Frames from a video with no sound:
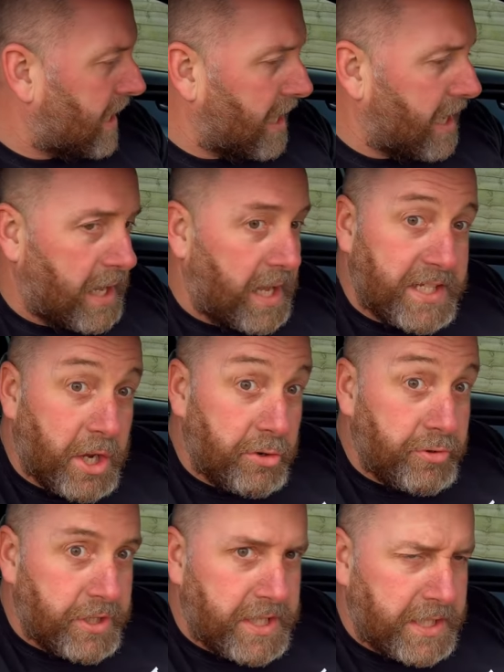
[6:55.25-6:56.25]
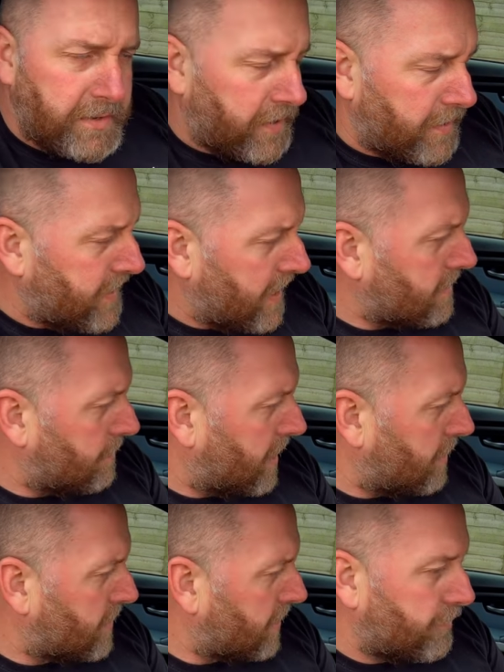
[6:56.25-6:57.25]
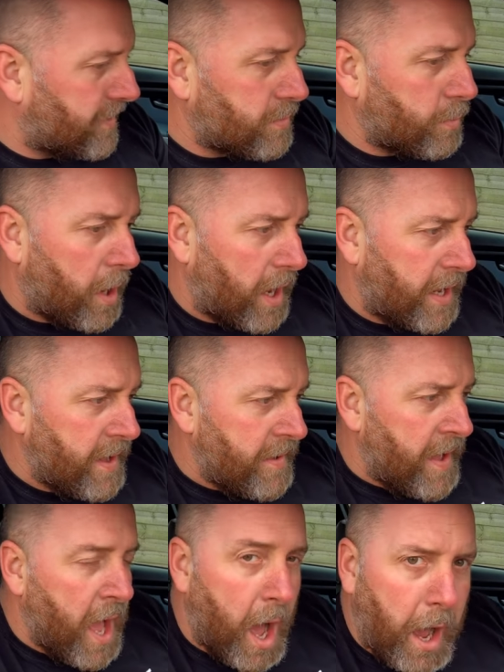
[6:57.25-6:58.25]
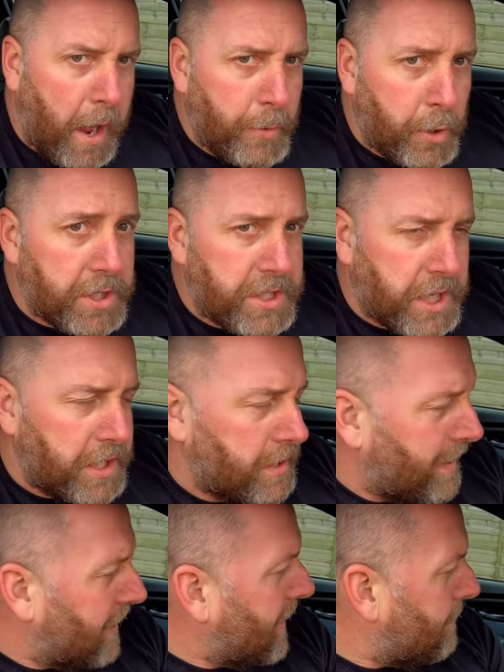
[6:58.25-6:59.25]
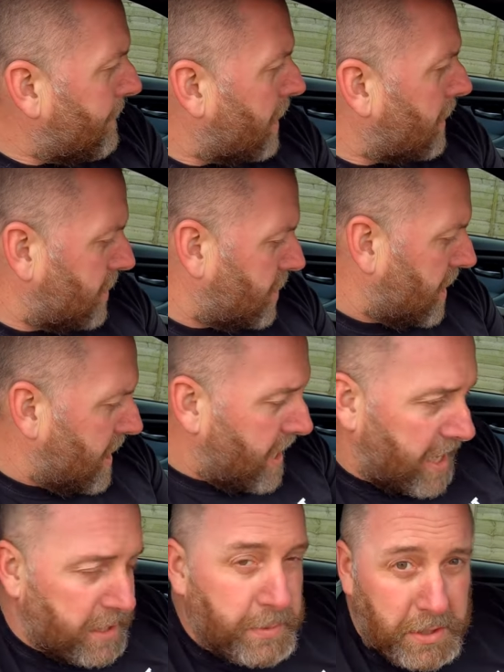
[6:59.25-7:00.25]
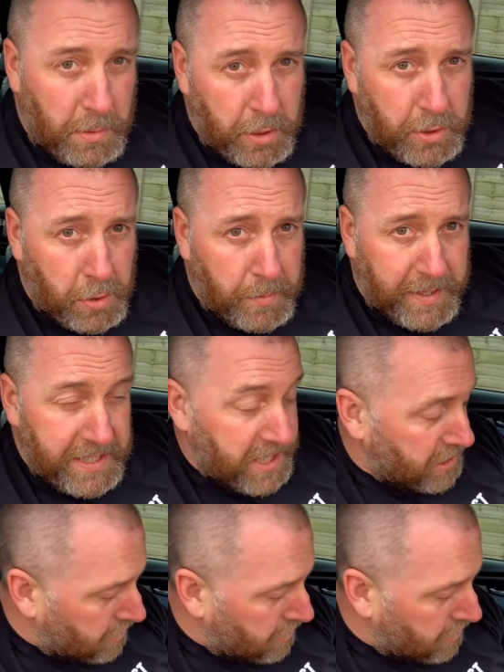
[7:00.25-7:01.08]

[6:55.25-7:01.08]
165,000 miles, and the reason why I'm not concerned about that mileage is because I want to talk about its